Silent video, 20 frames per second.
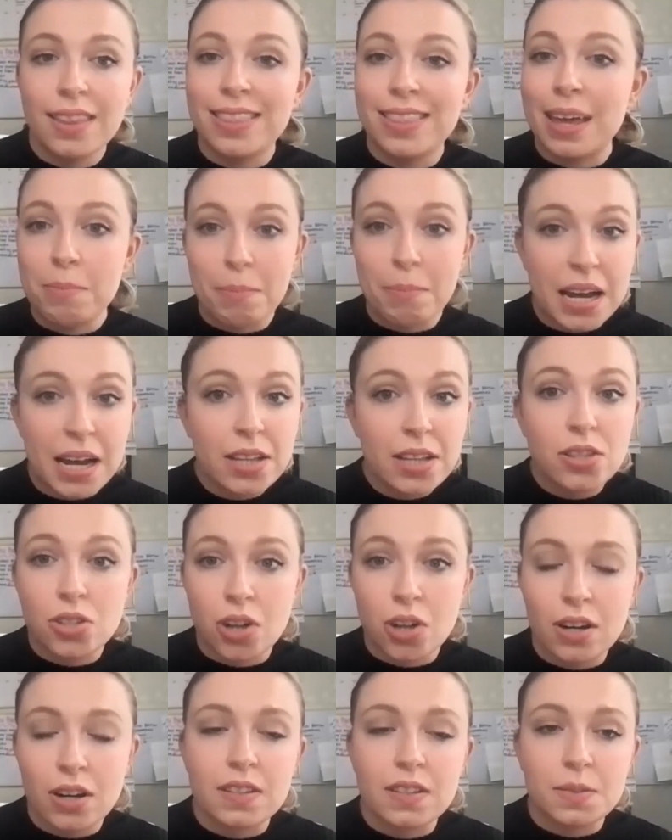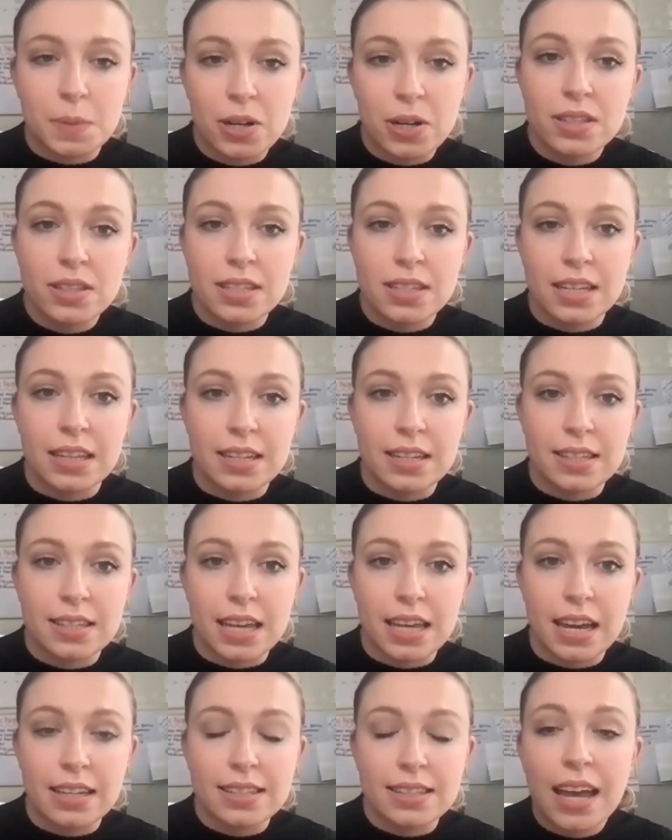They might start experiencing these
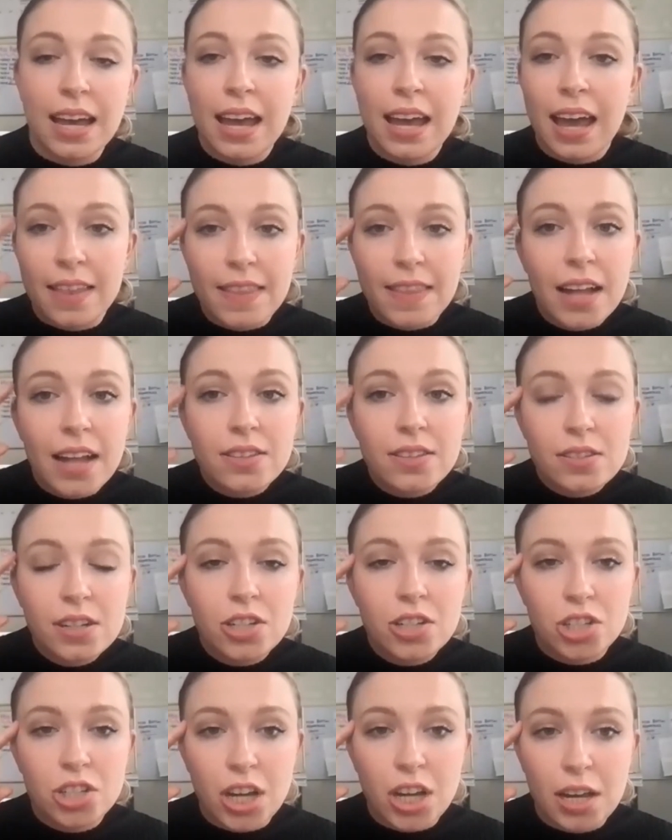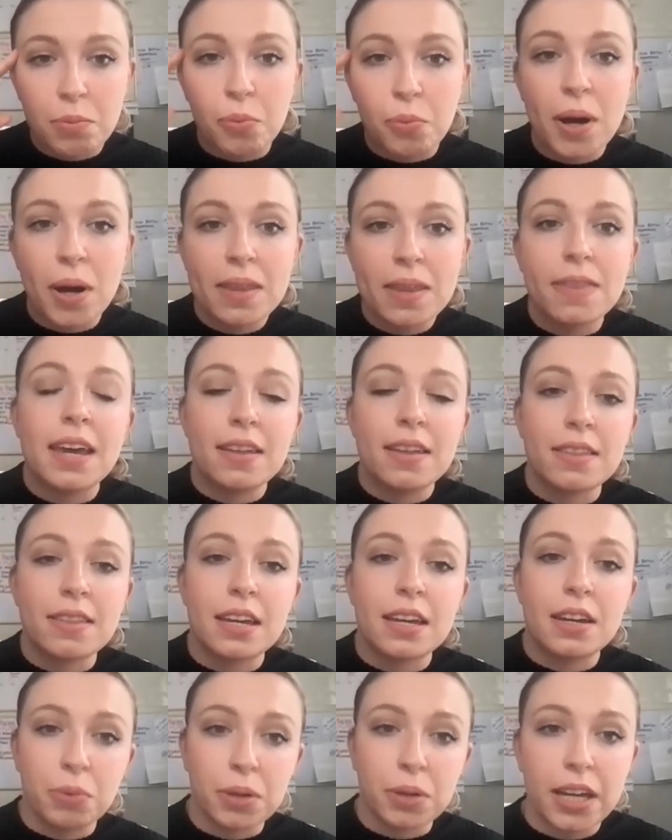things, and that's going to shape what they
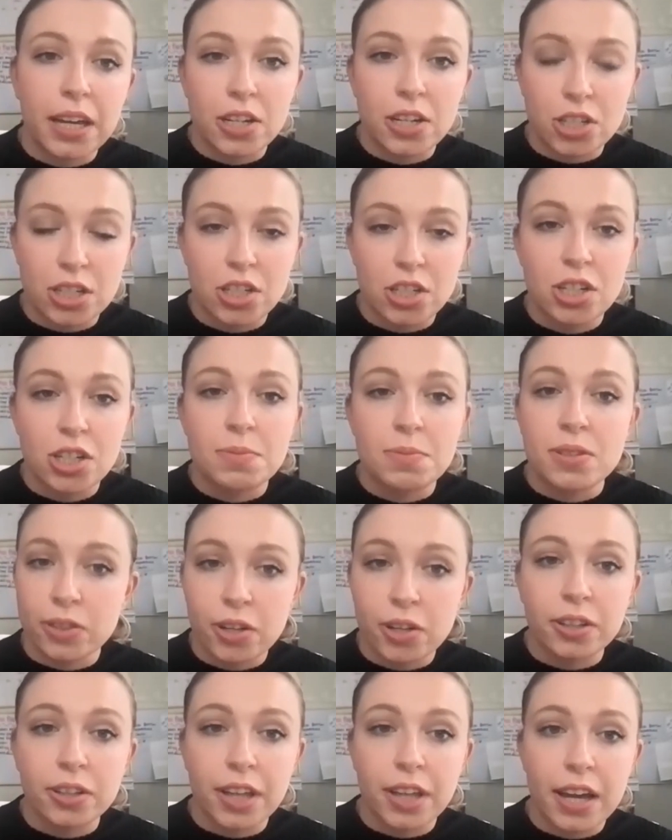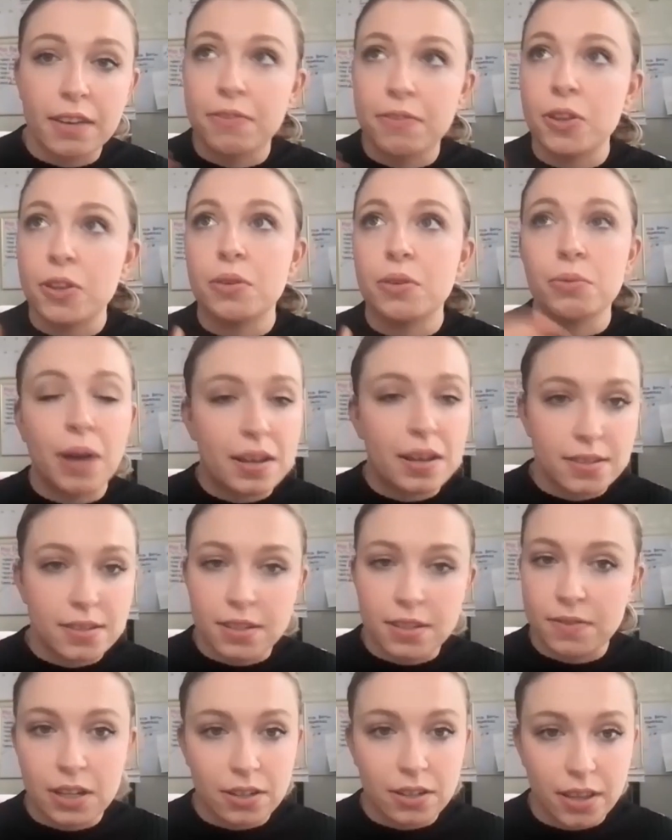think relationships look like for the rest
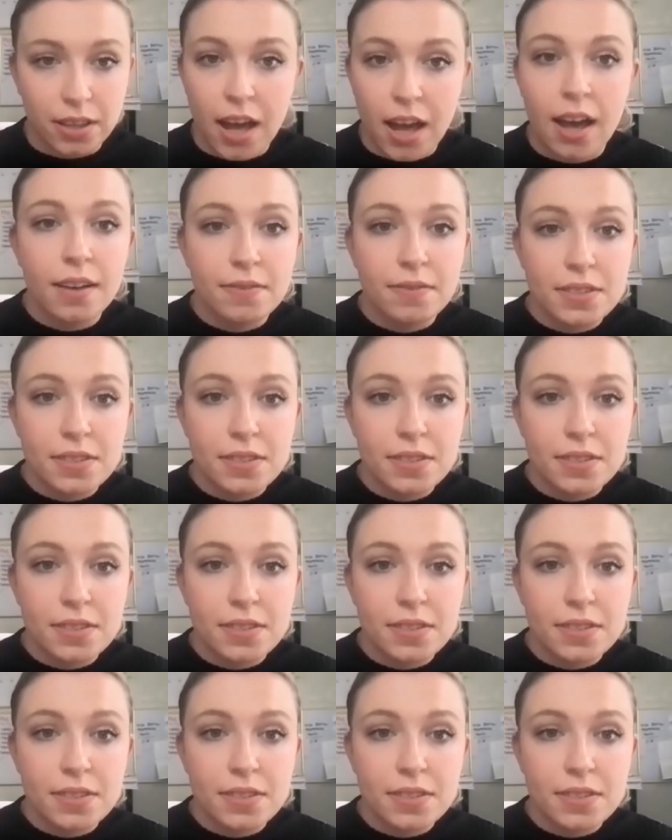of their mm-hmm. life.